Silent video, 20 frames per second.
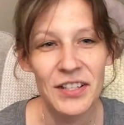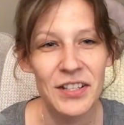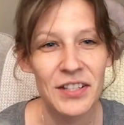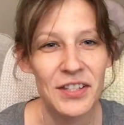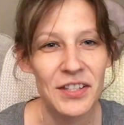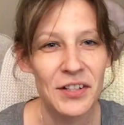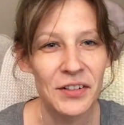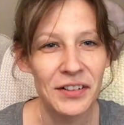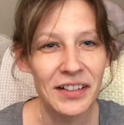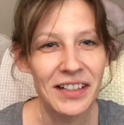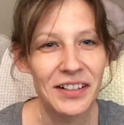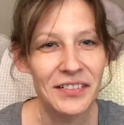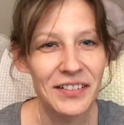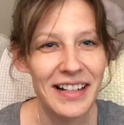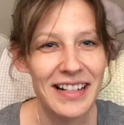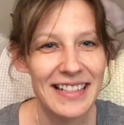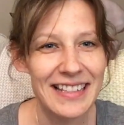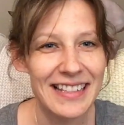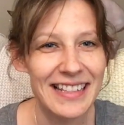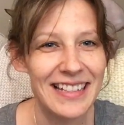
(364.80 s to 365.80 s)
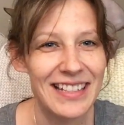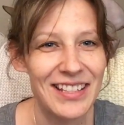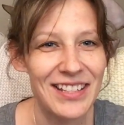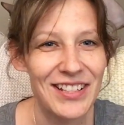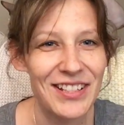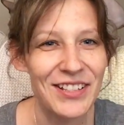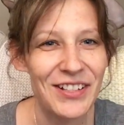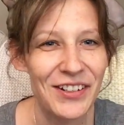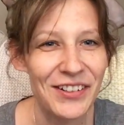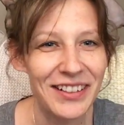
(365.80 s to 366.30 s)
So anyways,
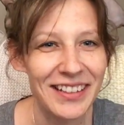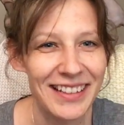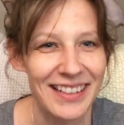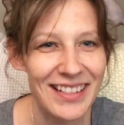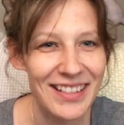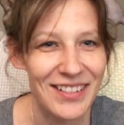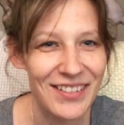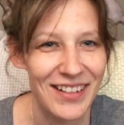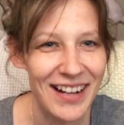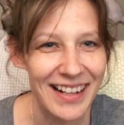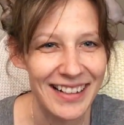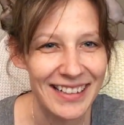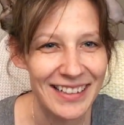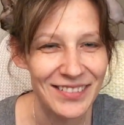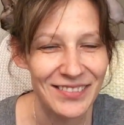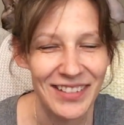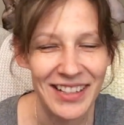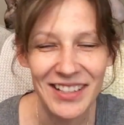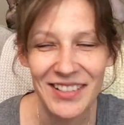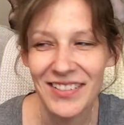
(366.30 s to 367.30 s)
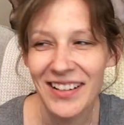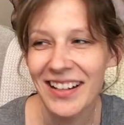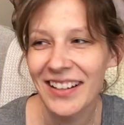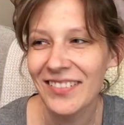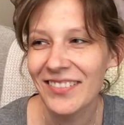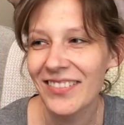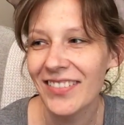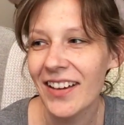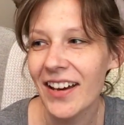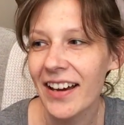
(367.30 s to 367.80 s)
she's totally distracting my train
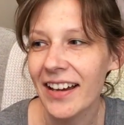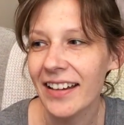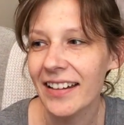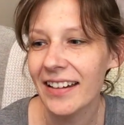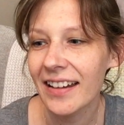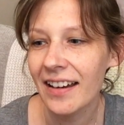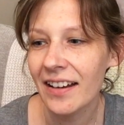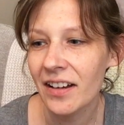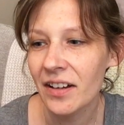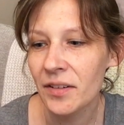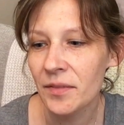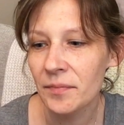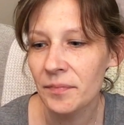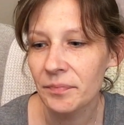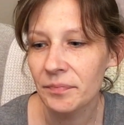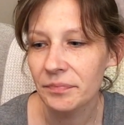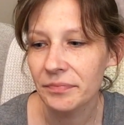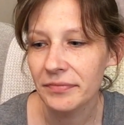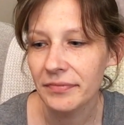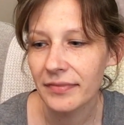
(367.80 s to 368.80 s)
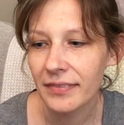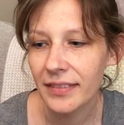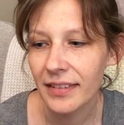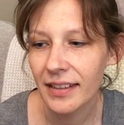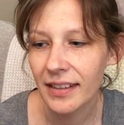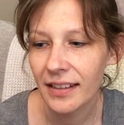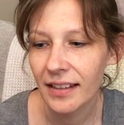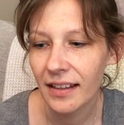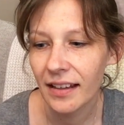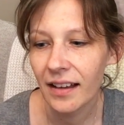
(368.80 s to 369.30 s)
of thought.
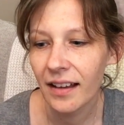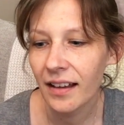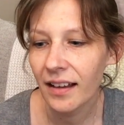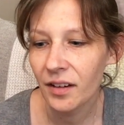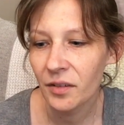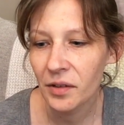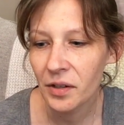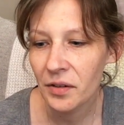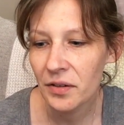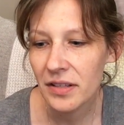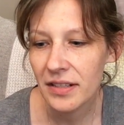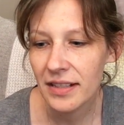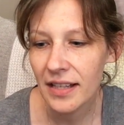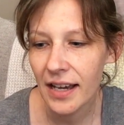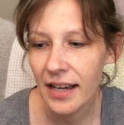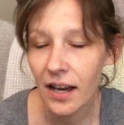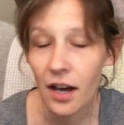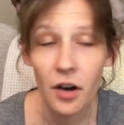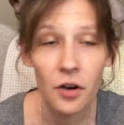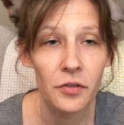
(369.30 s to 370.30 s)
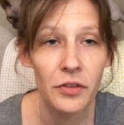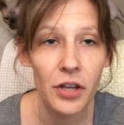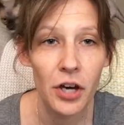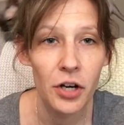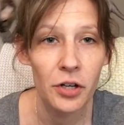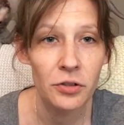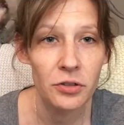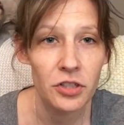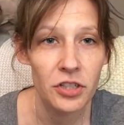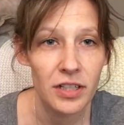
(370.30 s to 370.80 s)
Where was I? Oh, the
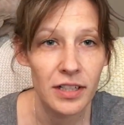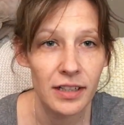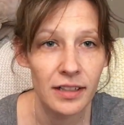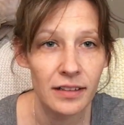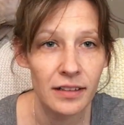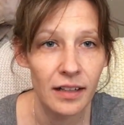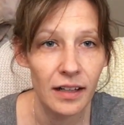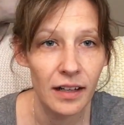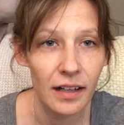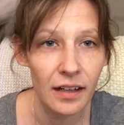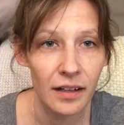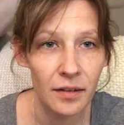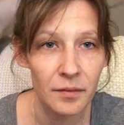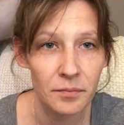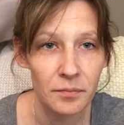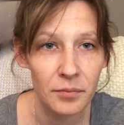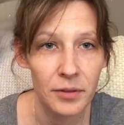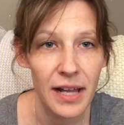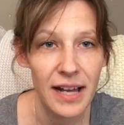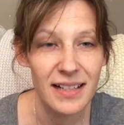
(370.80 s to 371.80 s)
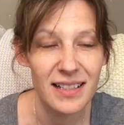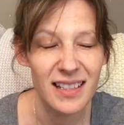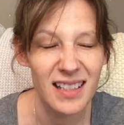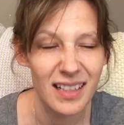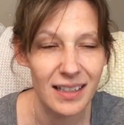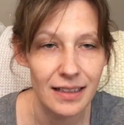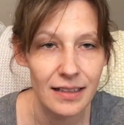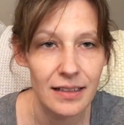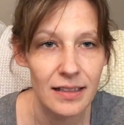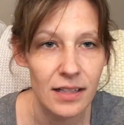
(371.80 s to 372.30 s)
ocean
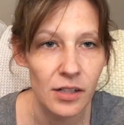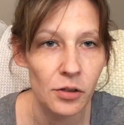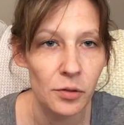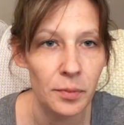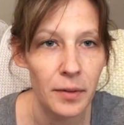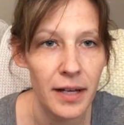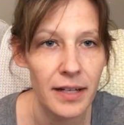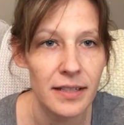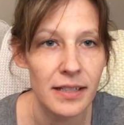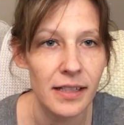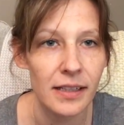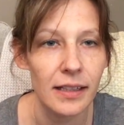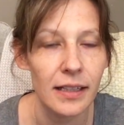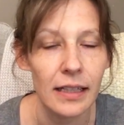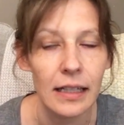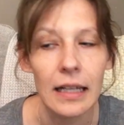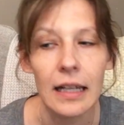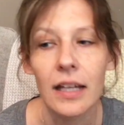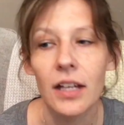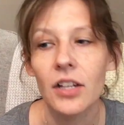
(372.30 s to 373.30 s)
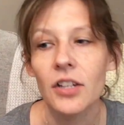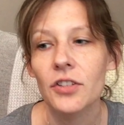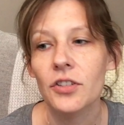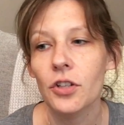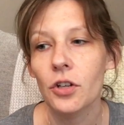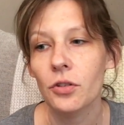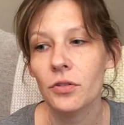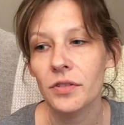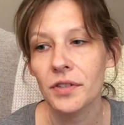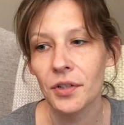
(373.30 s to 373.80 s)
plastic, zero plastic thing.
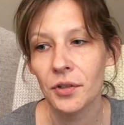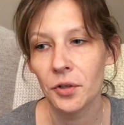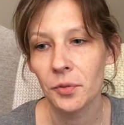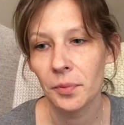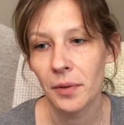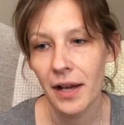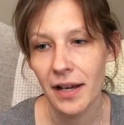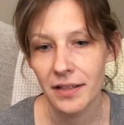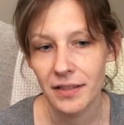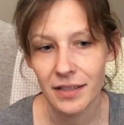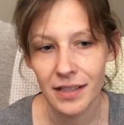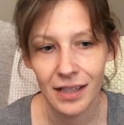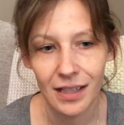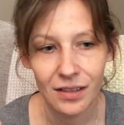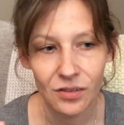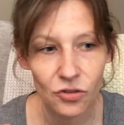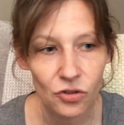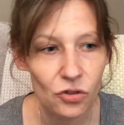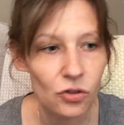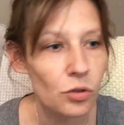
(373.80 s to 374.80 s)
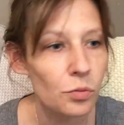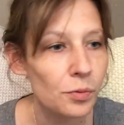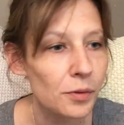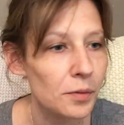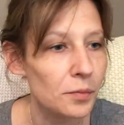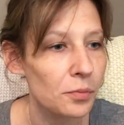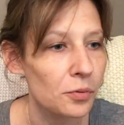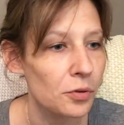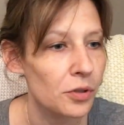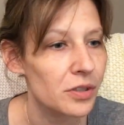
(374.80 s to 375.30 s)
So zero plastic is super
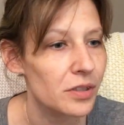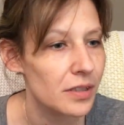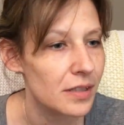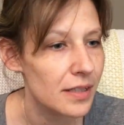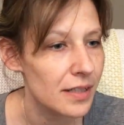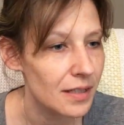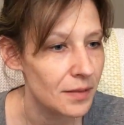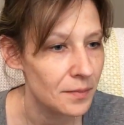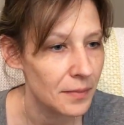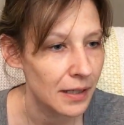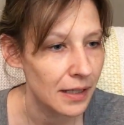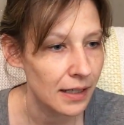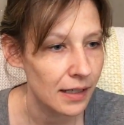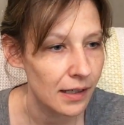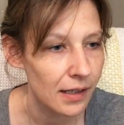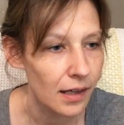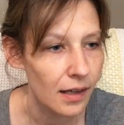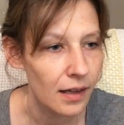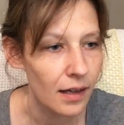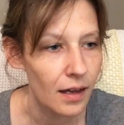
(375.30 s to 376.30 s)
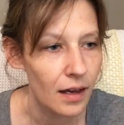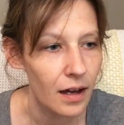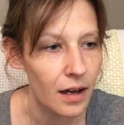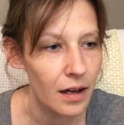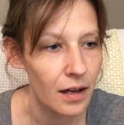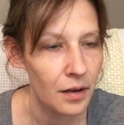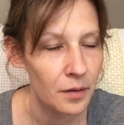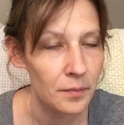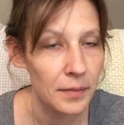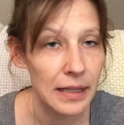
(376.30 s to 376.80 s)
important to me.
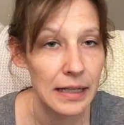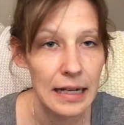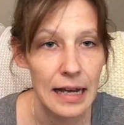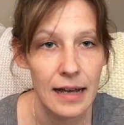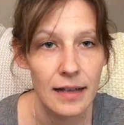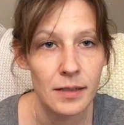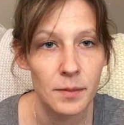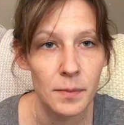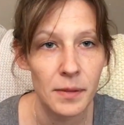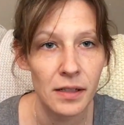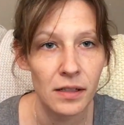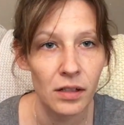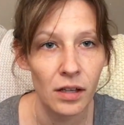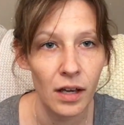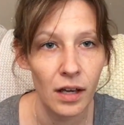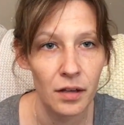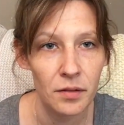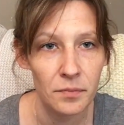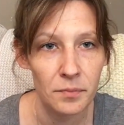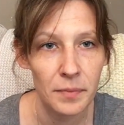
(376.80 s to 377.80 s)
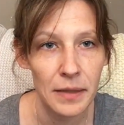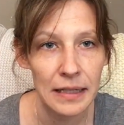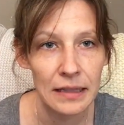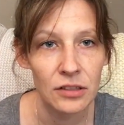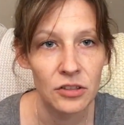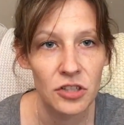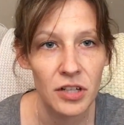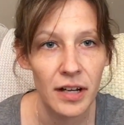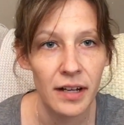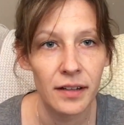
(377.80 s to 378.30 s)
It has been a
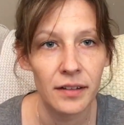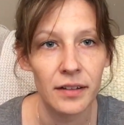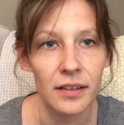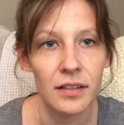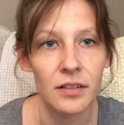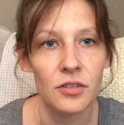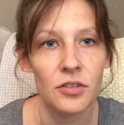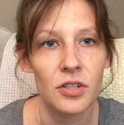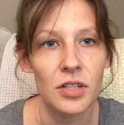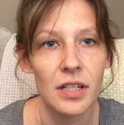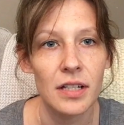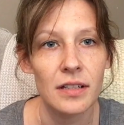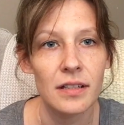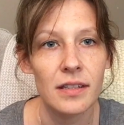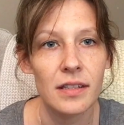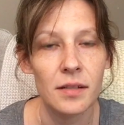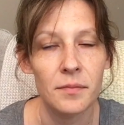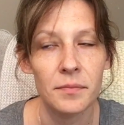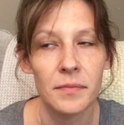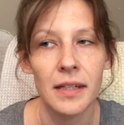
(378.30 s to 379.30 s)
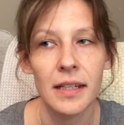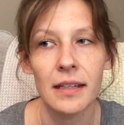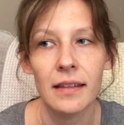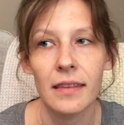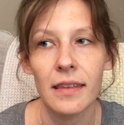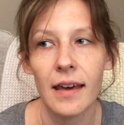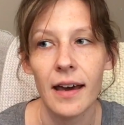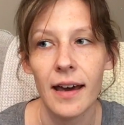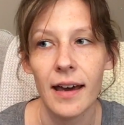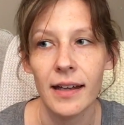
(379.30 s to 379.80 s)
big challenge. It's something
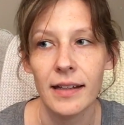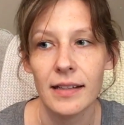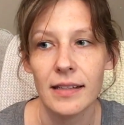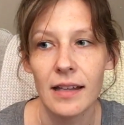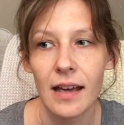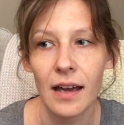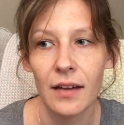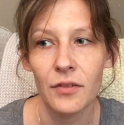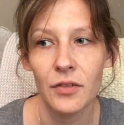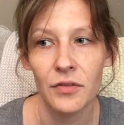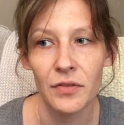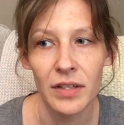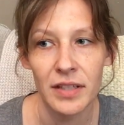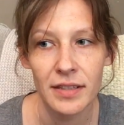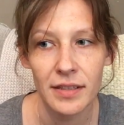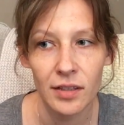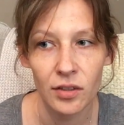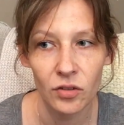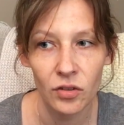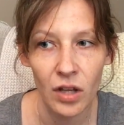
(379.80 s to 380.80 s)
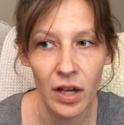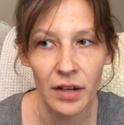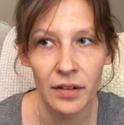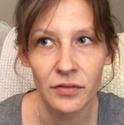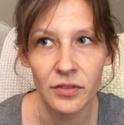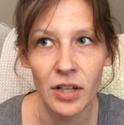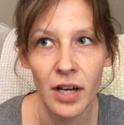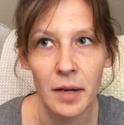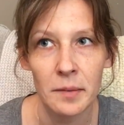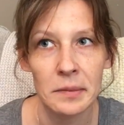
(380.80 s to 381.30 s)
that I've invested a lot
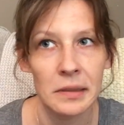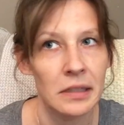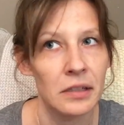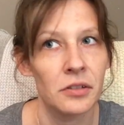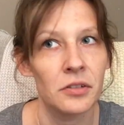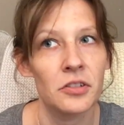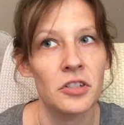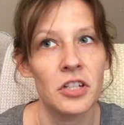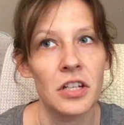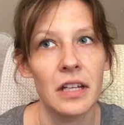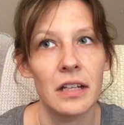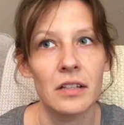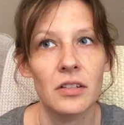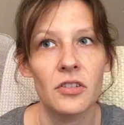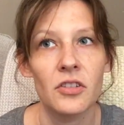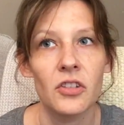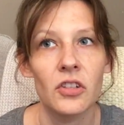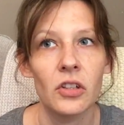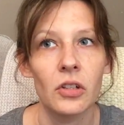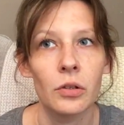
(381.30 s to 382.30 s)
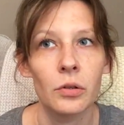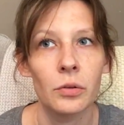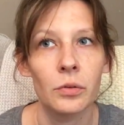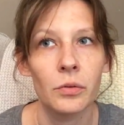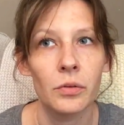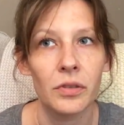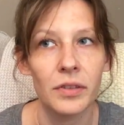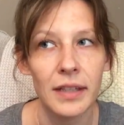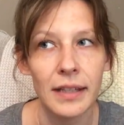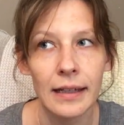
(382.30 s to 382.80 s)
of time and energy
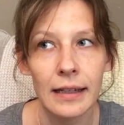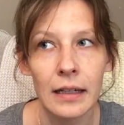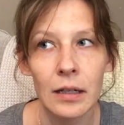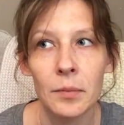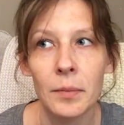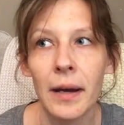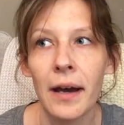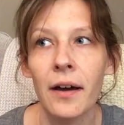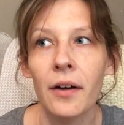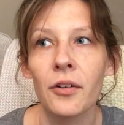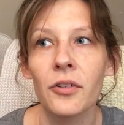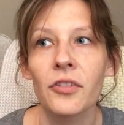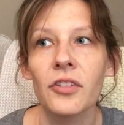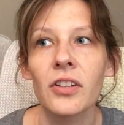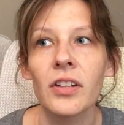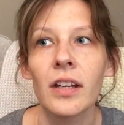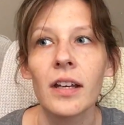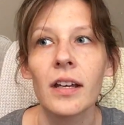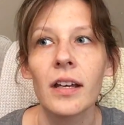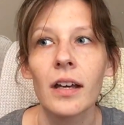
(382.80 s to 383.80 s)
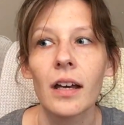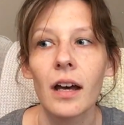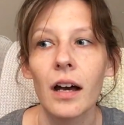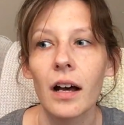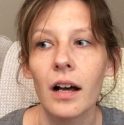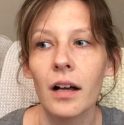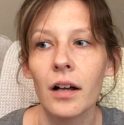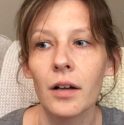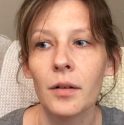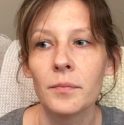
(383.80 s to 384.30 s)
into thinking about,
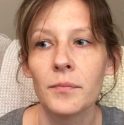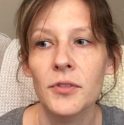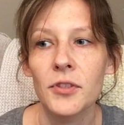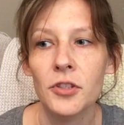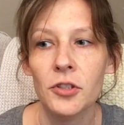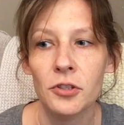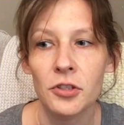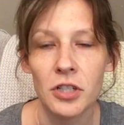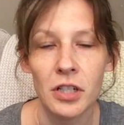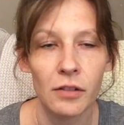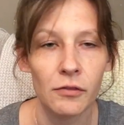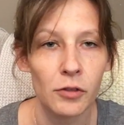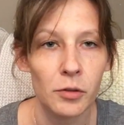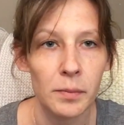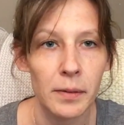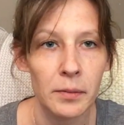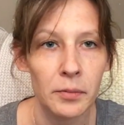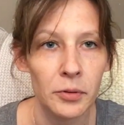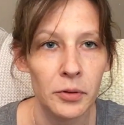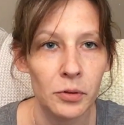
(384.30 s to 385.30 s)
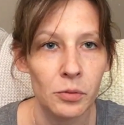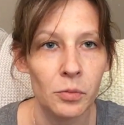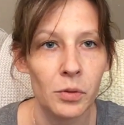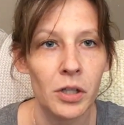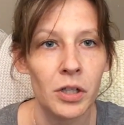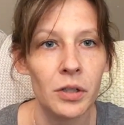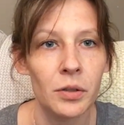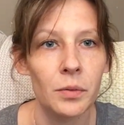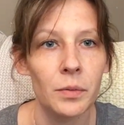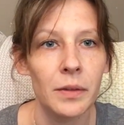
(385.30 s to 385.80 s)
searching for people to
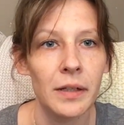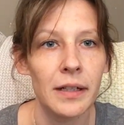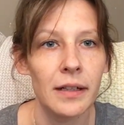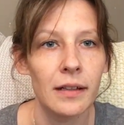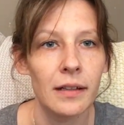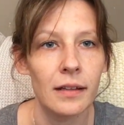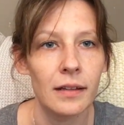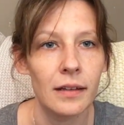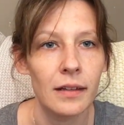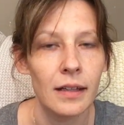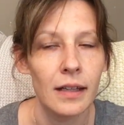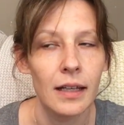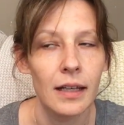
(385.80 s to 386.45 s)
work with,